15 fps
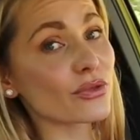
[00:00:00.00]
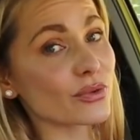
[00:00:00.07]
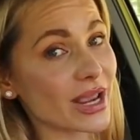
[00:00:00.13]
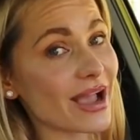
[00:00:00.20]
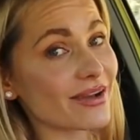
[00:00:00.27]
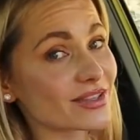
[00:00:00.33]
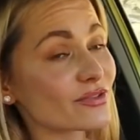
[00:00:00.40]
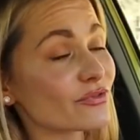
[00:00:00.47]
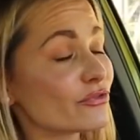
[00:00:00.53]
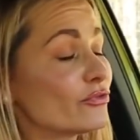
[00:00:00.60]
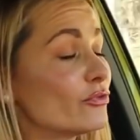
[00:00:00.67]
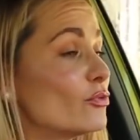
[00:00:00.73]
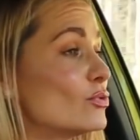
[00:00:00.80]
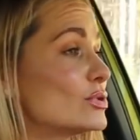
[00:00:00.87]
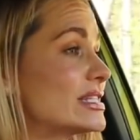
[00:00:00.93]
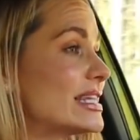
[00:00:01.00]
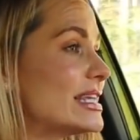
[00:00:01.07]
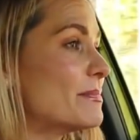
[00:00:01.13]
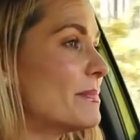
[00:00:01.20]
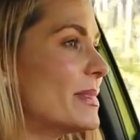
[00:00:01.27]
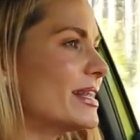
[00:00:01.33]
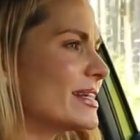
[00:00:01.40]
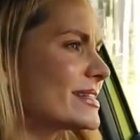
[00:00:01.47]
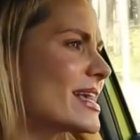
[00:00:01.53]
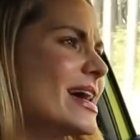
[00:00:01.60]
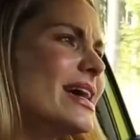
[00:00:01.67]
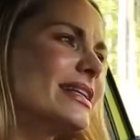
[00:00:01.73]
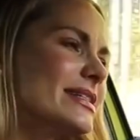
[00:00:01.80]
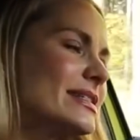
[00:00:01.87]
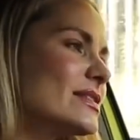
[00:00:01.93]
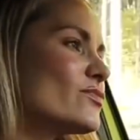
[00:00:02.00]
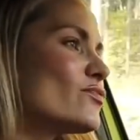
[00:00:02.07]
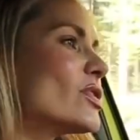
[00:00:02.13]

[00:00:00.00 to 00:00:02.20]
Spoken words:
3 hours and 40 minutes. This is